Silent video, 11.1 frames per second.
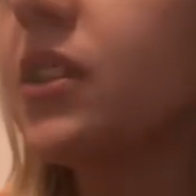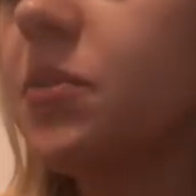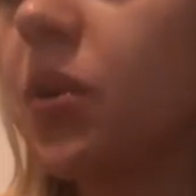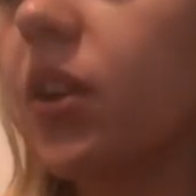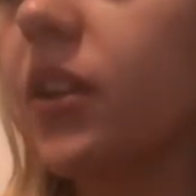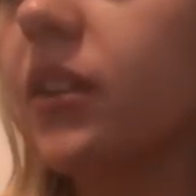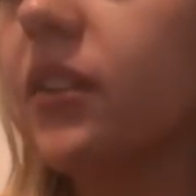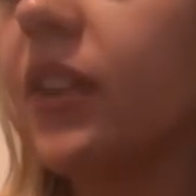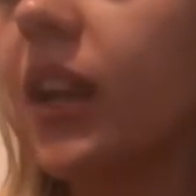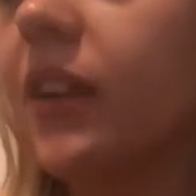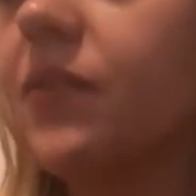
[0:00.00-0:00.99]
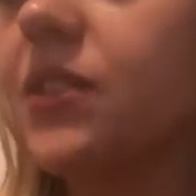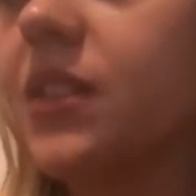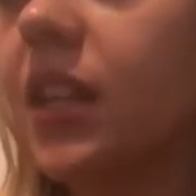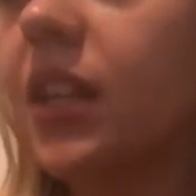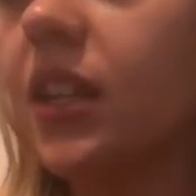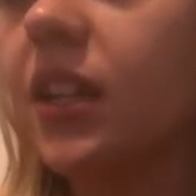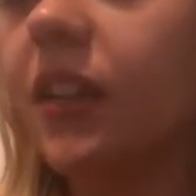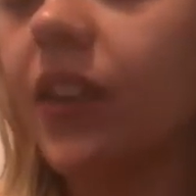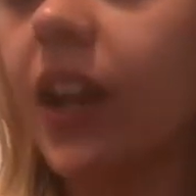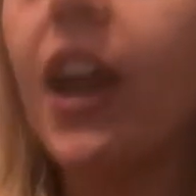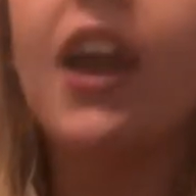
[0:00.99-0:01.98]
product that I've seen, that
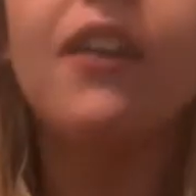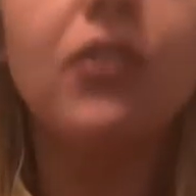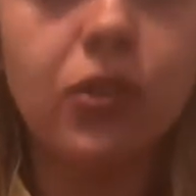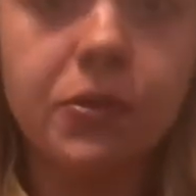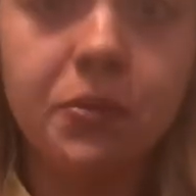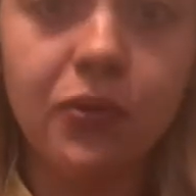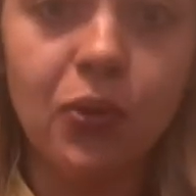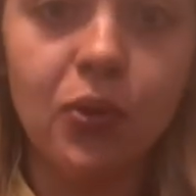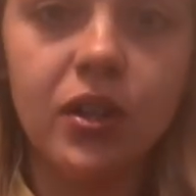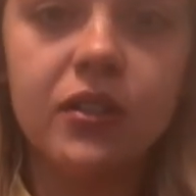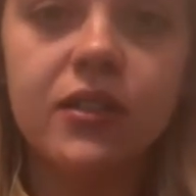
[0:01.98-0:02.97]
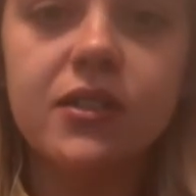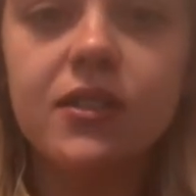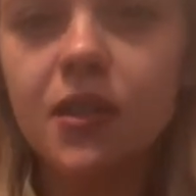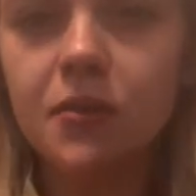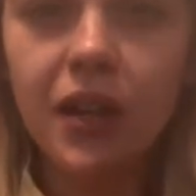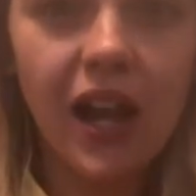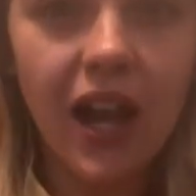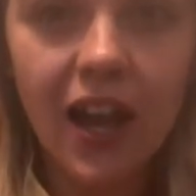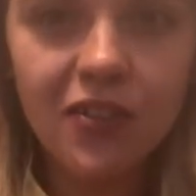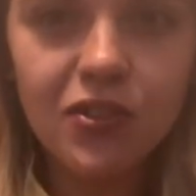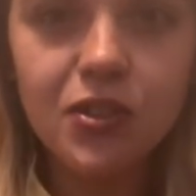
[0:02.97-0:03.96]
I have used before, this is something I have
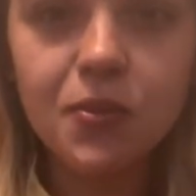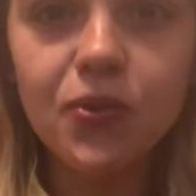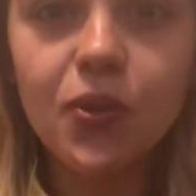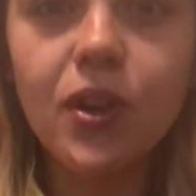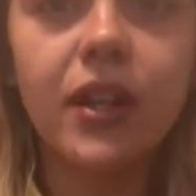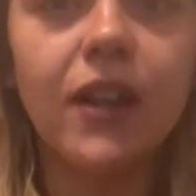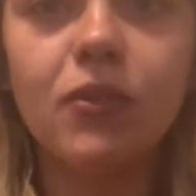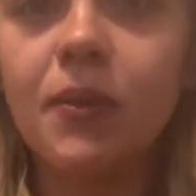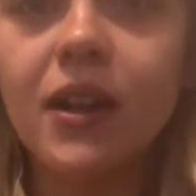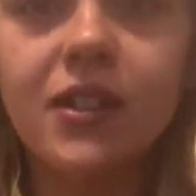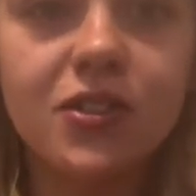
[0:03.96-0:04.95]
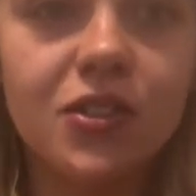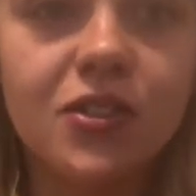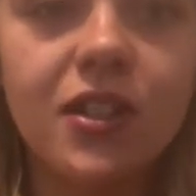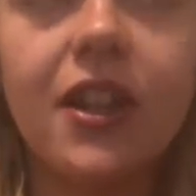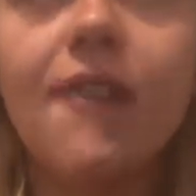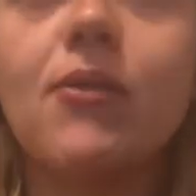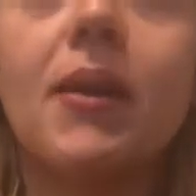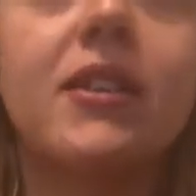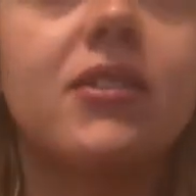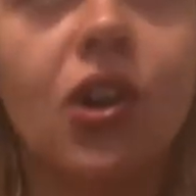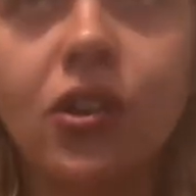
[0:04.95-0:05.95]
used before and everybody's used it and everybody's
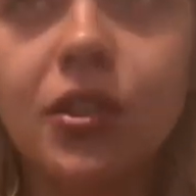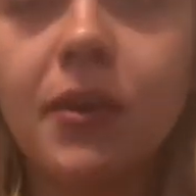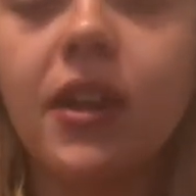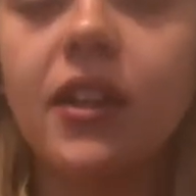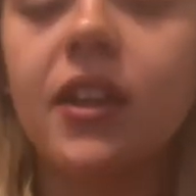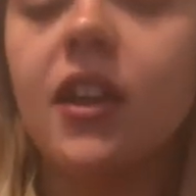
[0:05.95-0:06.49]
talked about it.